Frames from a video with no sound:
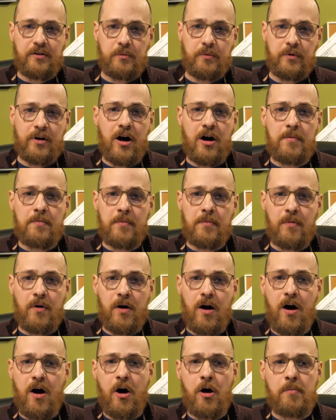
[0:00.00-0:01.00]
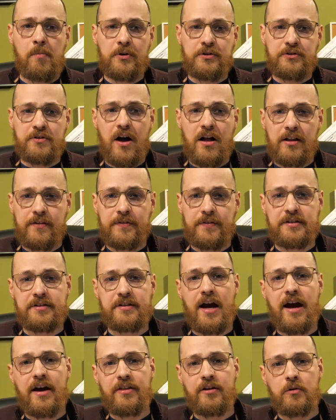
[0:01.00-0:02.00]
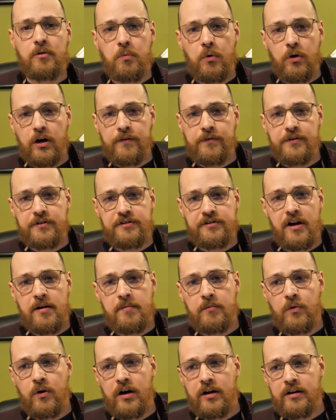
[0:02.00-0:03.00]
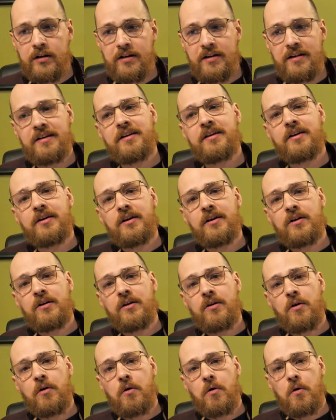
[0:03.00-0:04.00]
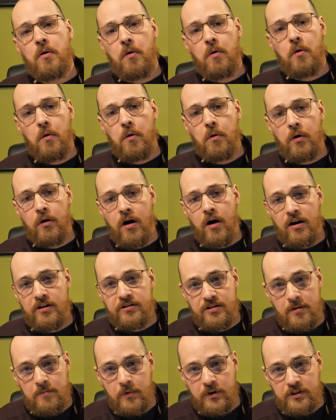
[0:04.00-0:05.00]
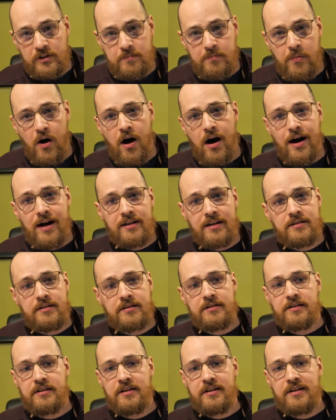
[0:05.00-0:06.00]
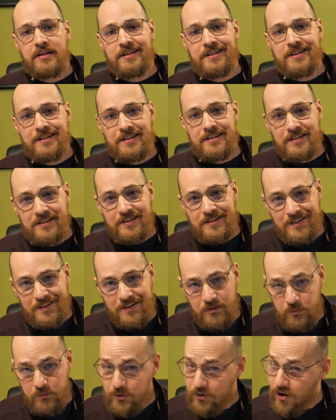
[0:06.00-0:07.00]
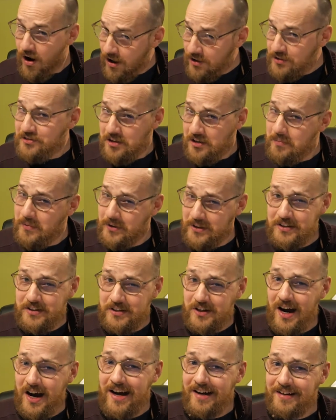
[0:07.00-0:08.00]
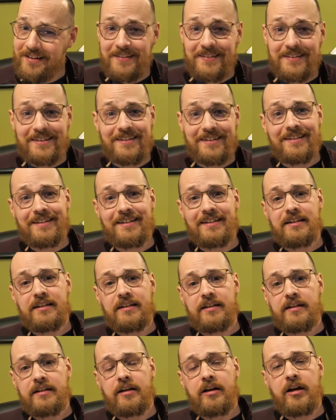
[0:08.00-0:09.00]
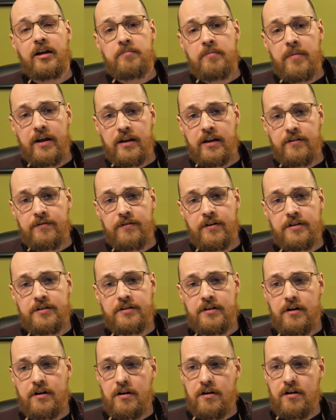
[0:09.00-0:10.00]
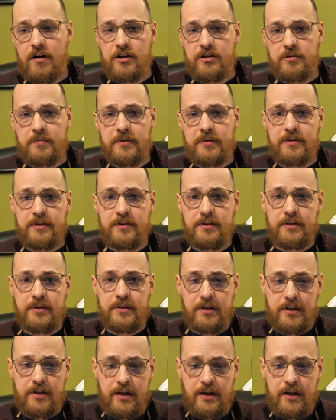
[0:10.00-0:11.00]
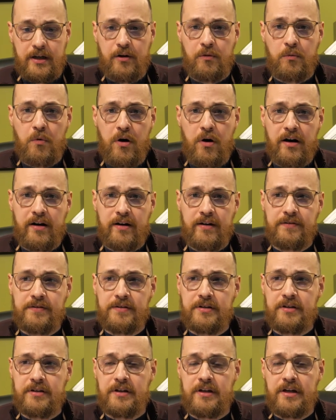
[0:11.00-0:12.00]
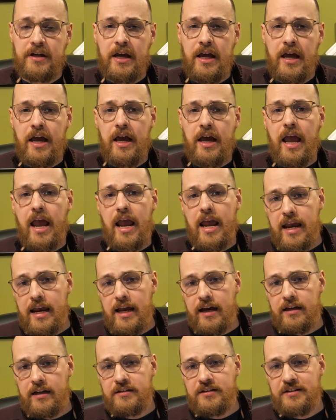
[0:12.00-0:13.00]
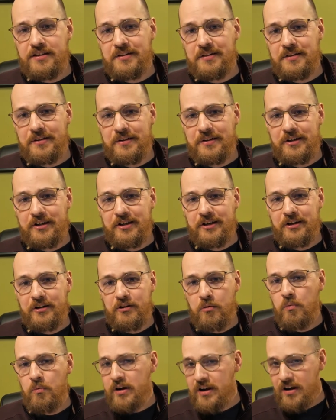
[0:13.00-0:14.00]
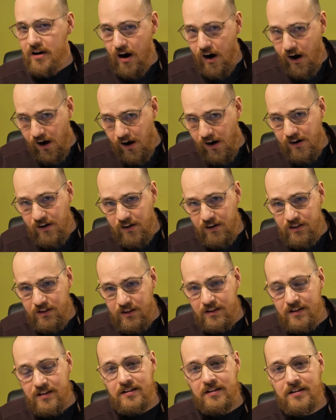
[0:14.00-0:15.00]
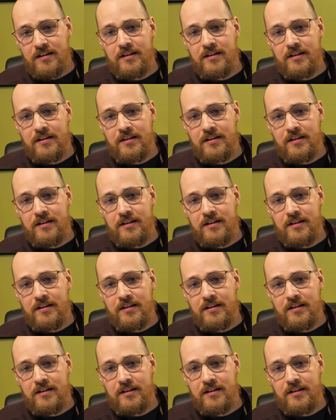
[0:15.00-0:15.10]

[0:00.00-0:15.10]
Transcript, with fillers: We all, almost all of us either work for someone or are someone's boss we're all someone's child, and many of us are husbands and wives, and we all